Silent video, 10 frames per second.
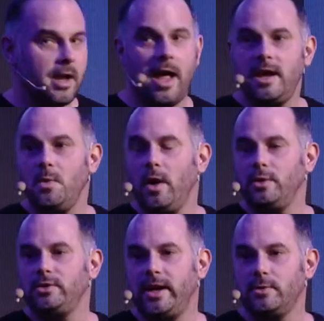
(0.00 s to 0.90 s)
Anyone
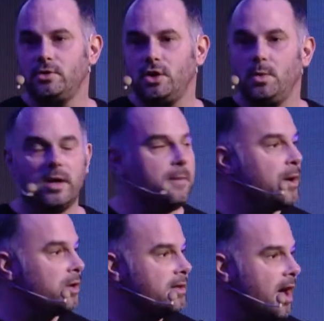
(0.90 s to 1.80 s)
who tells you we're going to
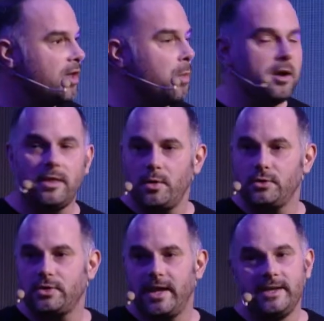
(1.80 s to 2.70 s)
build another one of
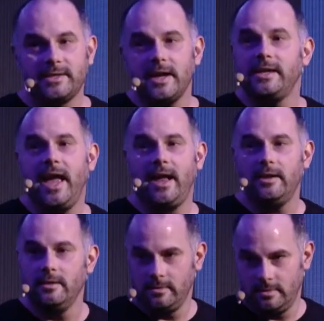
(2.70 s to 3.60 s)
those things
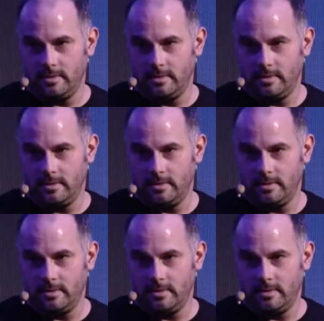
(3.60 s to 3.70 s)
again,